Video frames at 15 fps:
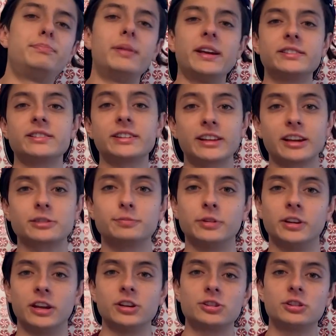basic
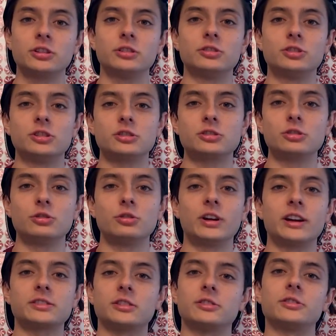explanation, just so you
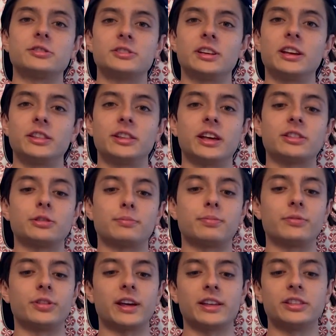guys understand
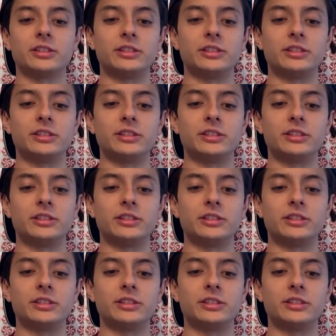that the